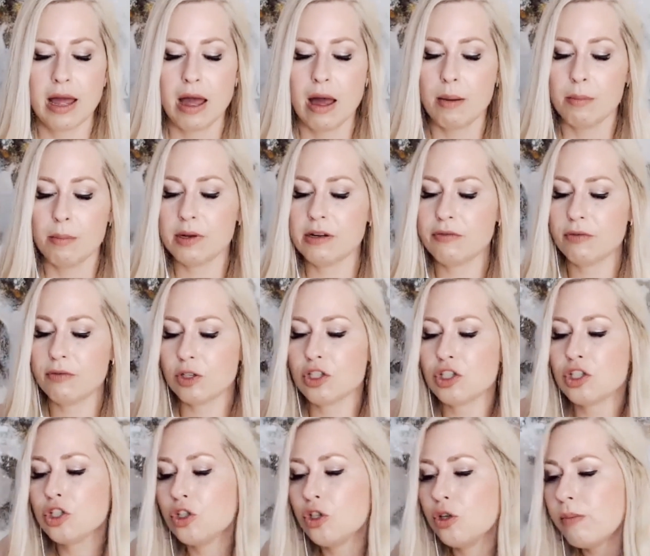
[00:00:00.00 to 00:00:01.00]
But if we're
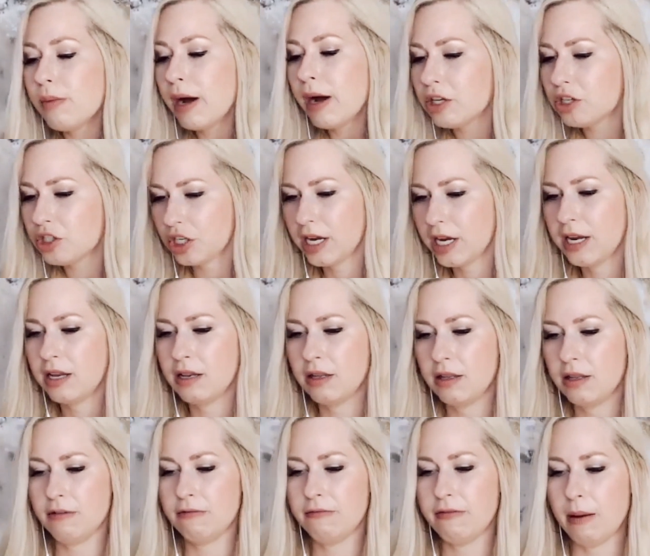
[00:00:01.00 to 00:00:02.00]
too much in
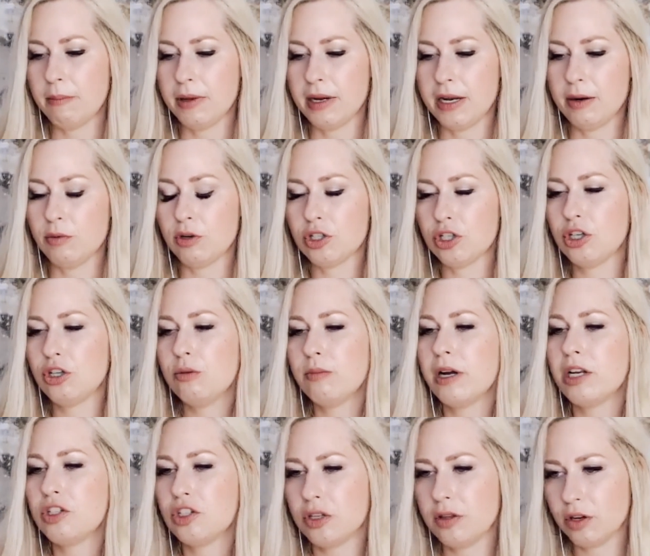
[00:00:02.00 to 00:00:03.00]
the feminine, we're too
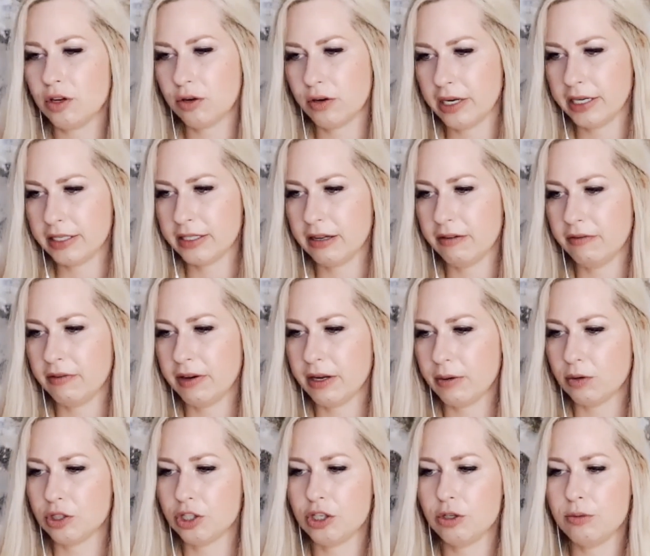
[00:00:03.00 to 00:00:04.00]
much in the creativity,
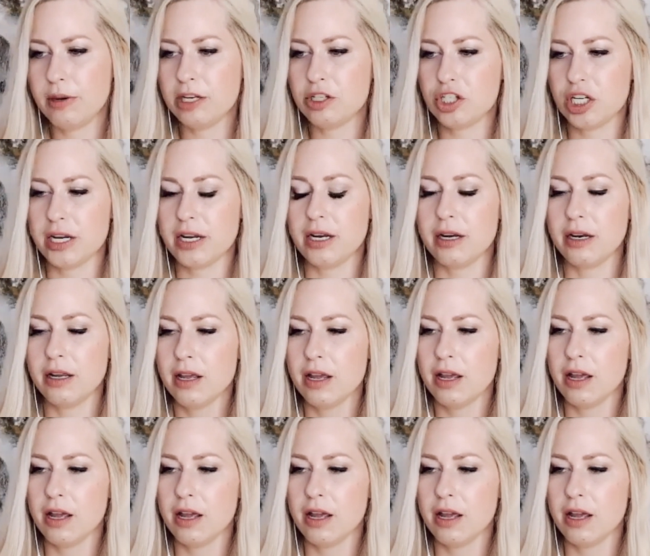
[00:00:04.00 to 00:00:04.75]
we're too much in